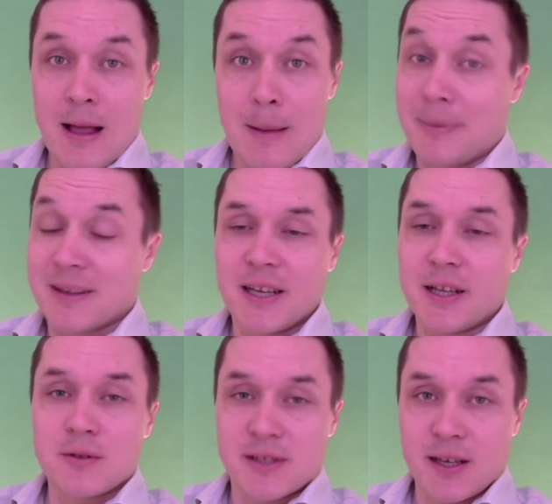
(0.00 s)
but they
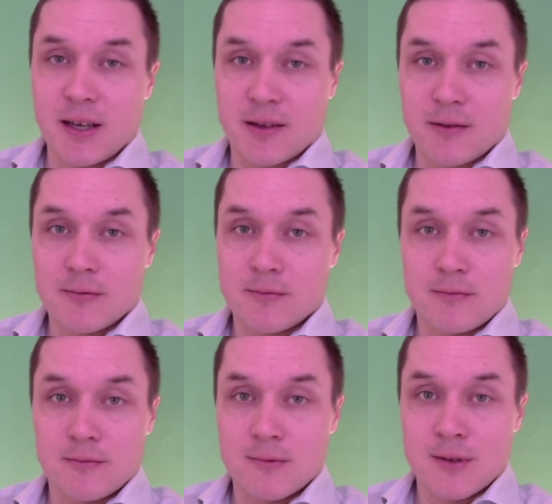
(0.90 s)
don't see it
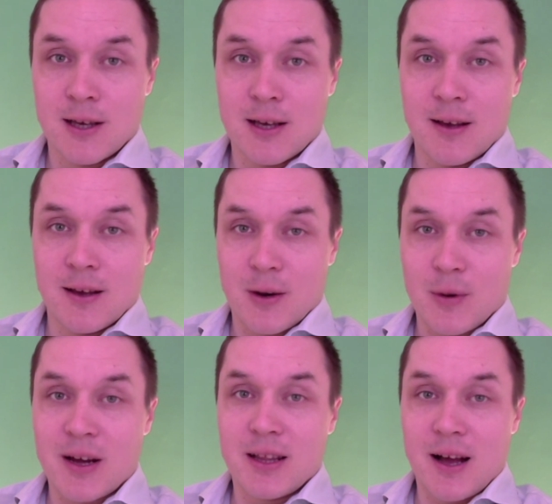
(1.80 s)

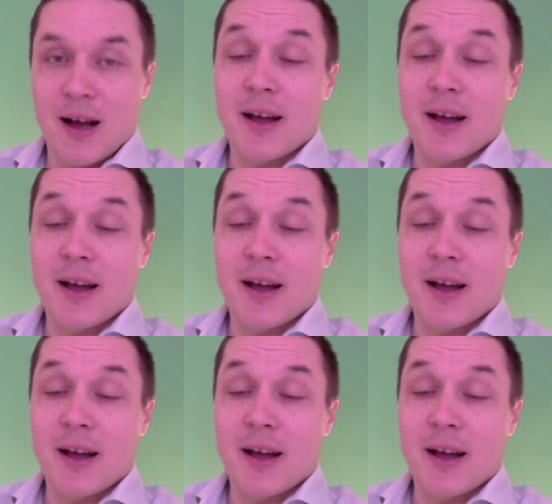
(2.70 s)
right i,